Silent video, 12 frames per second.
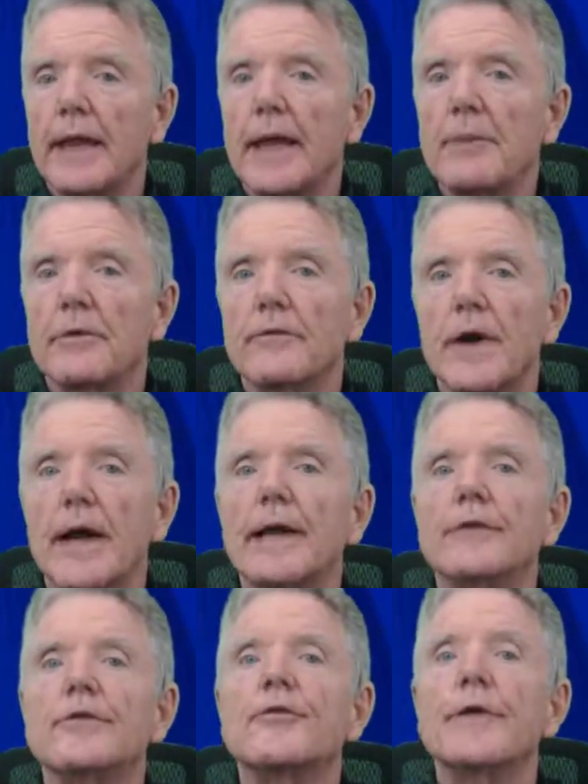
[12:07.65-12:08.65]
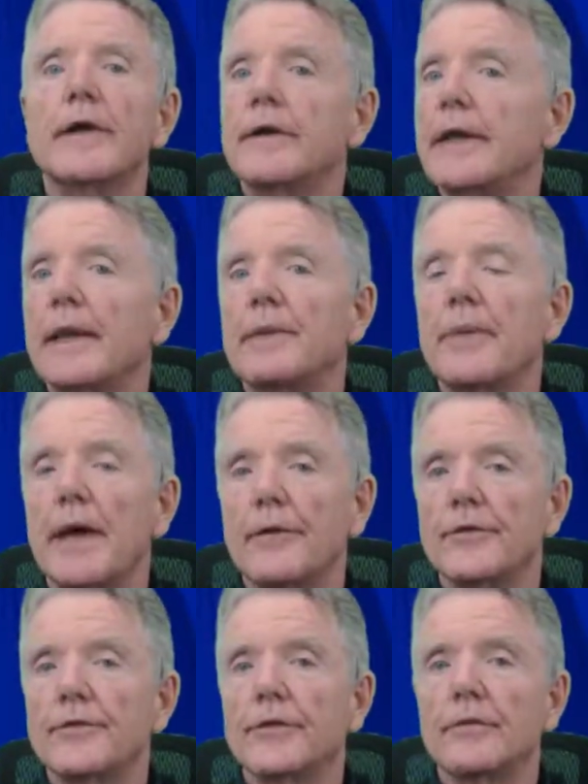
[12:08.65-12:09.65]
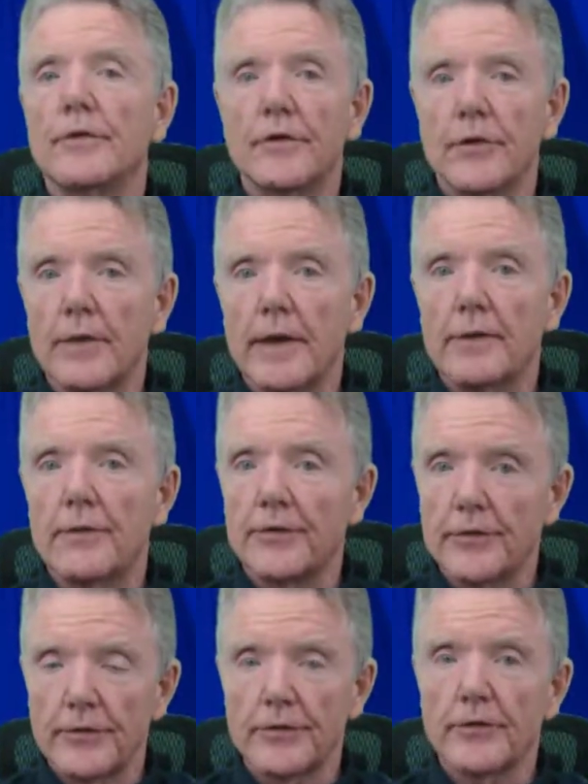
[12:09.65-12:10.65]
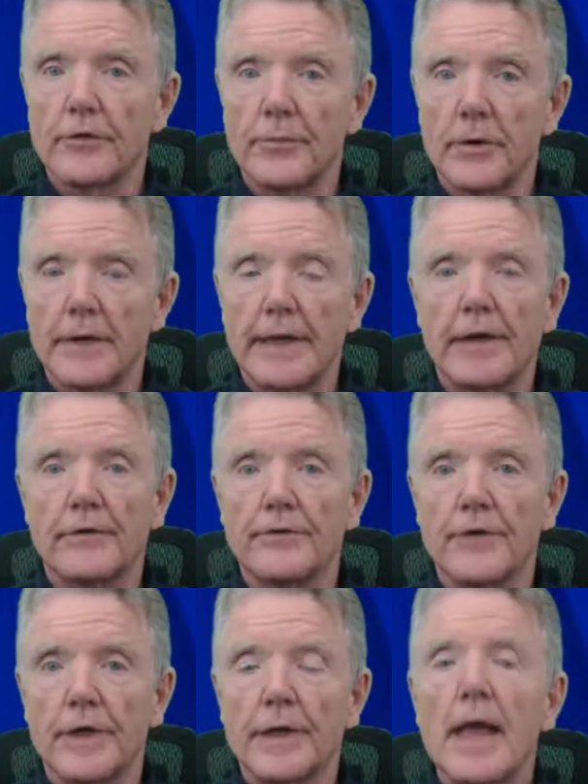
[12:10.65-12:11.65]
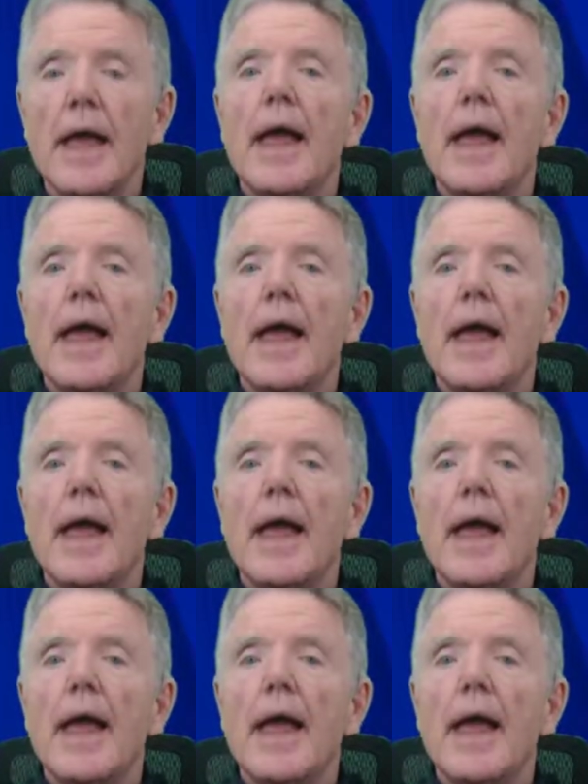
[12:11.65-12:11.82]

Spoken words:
A provides 380 pounds of earthquake resistance per linear foot.